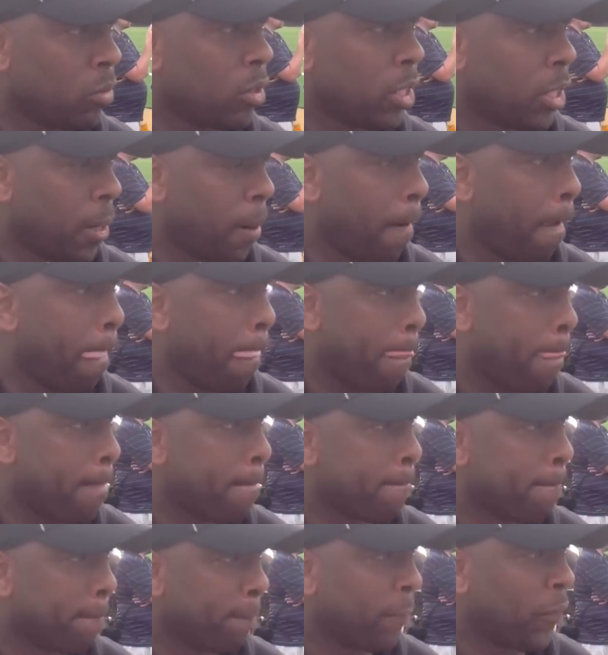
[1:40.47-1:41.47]

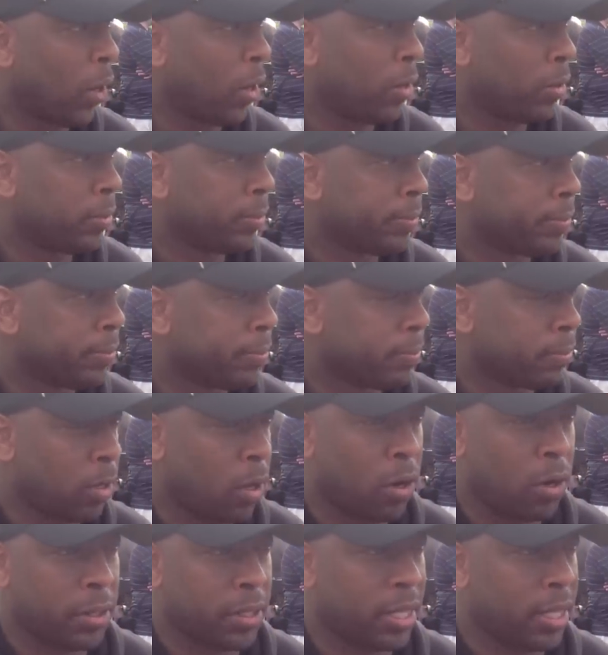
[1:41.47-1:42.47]
transition, just obviously that.
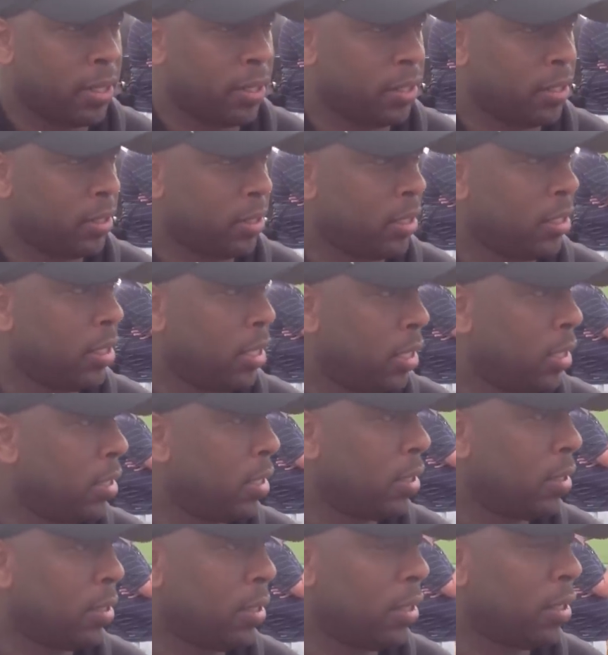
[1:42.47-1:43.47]
Oh yeah, huge. yeah.
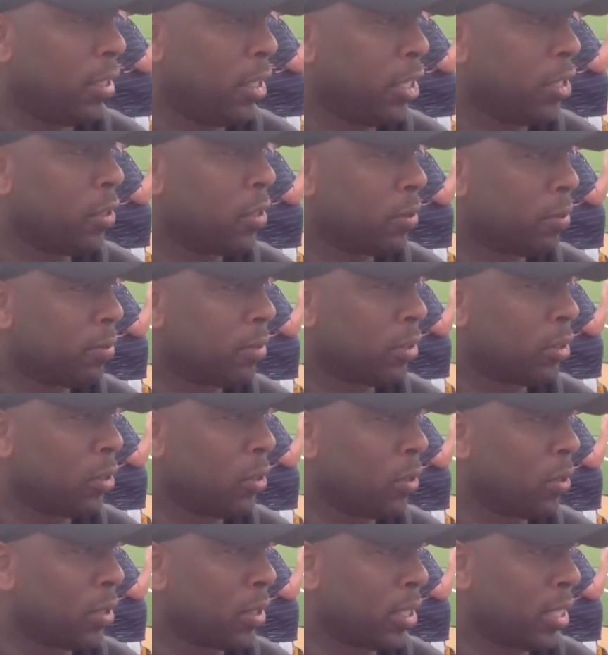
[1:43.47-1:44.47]
Uh, a, a, leader for
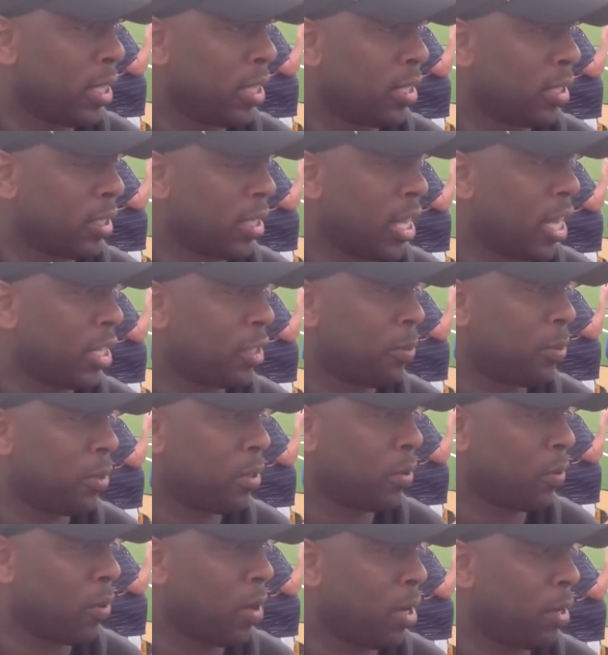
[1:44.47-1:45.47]
sure. Again, guy's been
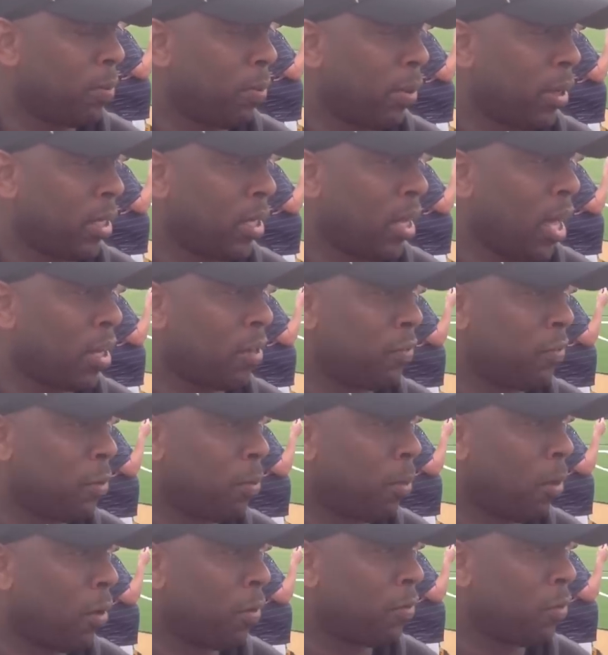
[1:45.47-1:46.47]
around, played a lot of
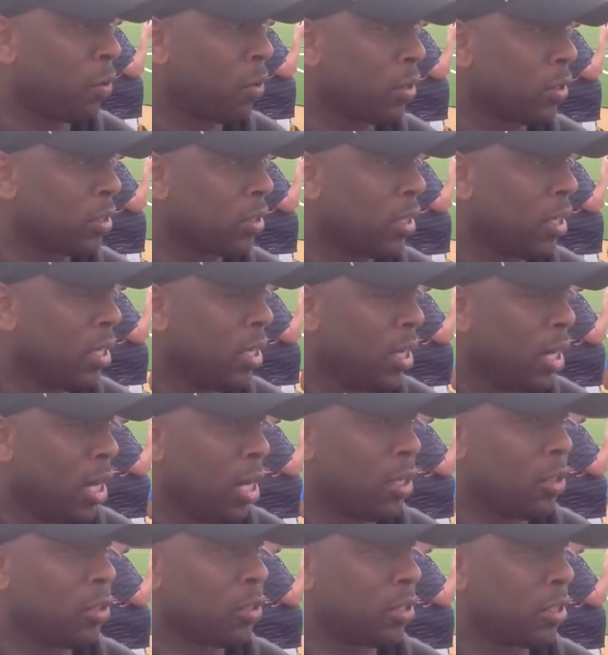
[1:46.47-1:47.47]
football for us,
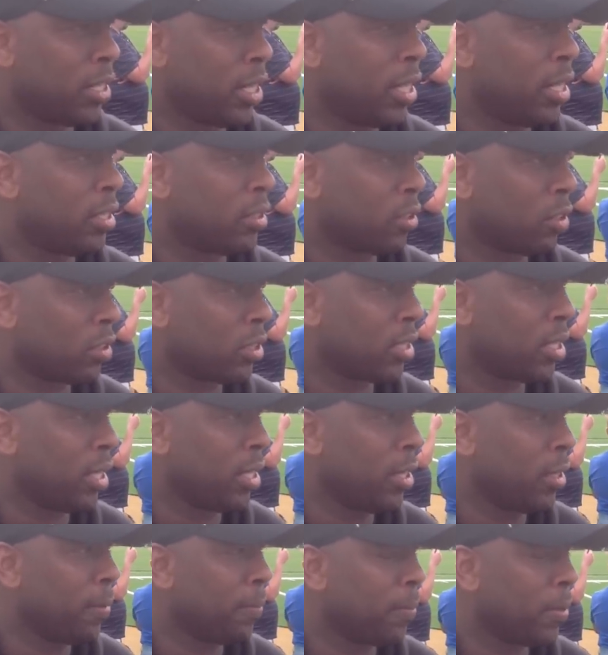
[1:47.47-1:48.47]
understands our
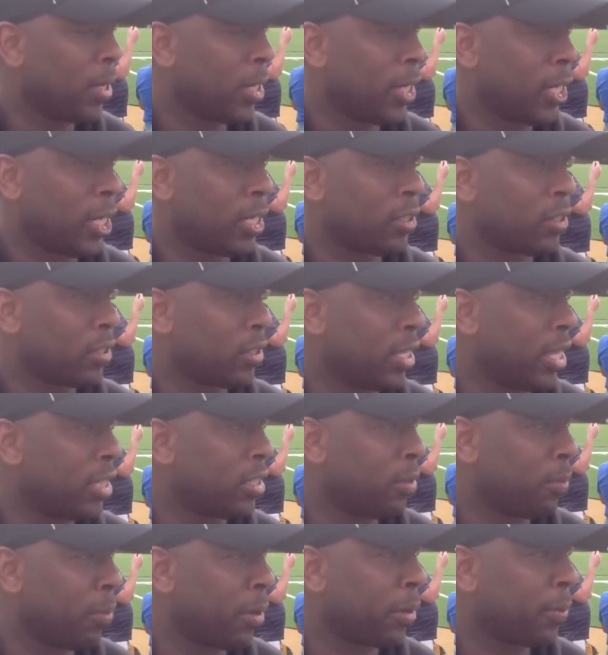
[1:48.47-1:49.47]
scheme, uh, understands
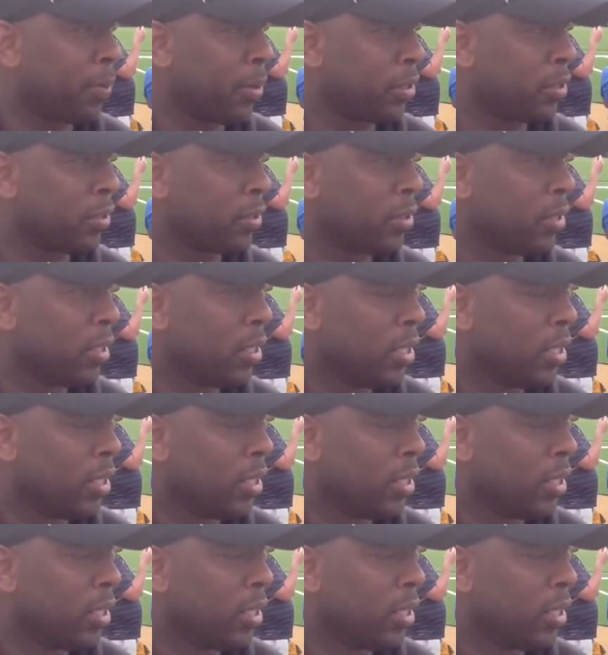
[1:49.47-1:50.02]
the big picture.